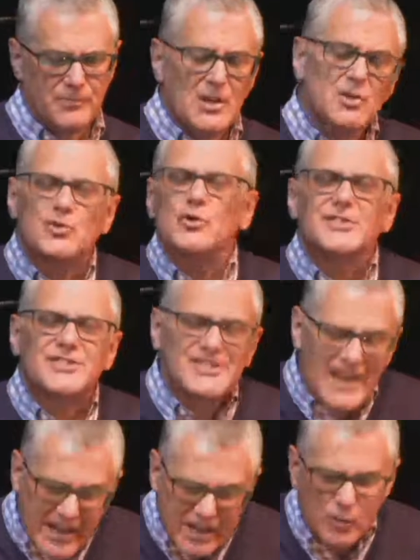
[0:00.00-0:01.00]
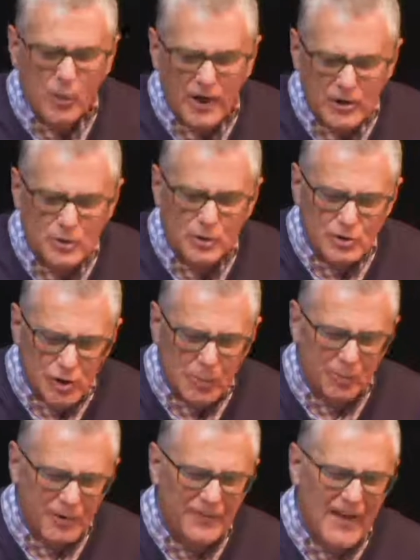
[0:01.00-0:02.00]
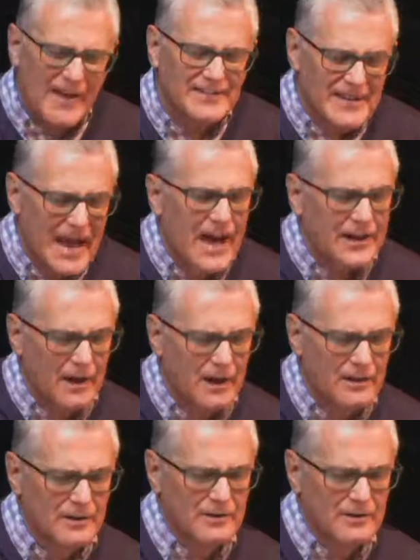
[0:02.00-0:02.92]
So the second way to interpret that data